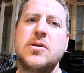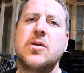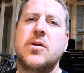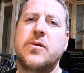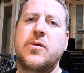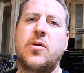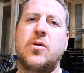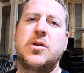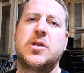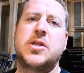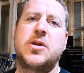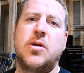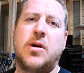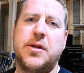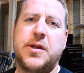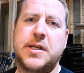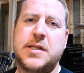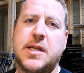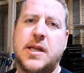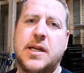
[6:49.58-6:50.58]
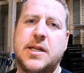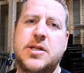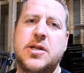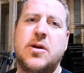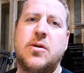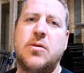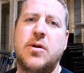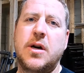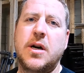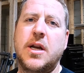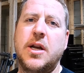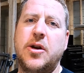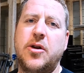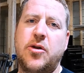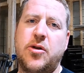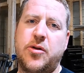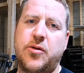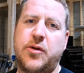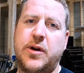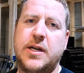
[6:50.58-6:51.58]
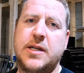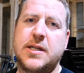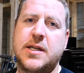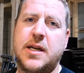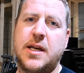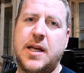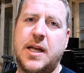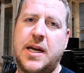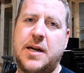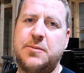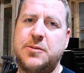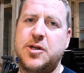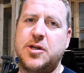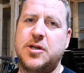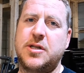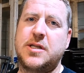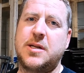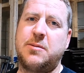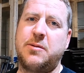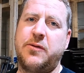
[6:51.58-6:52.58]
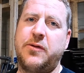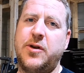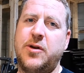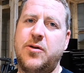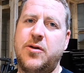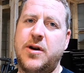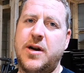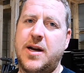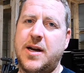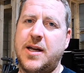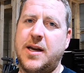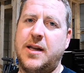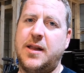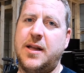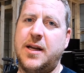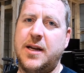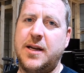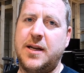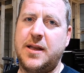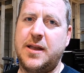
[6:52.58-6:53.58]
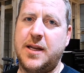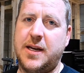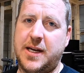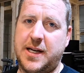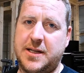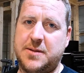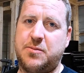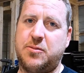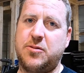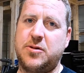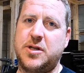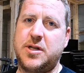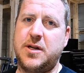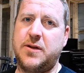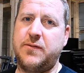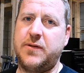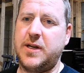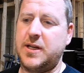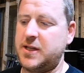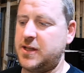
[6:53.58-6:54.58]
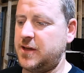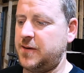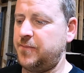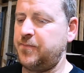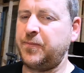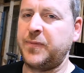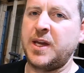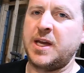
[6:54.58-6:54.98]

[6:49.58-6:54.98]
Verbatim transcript: So of course, do all this electrical work at your own risk, and I'm sure some of you are not going to like the next portion of this,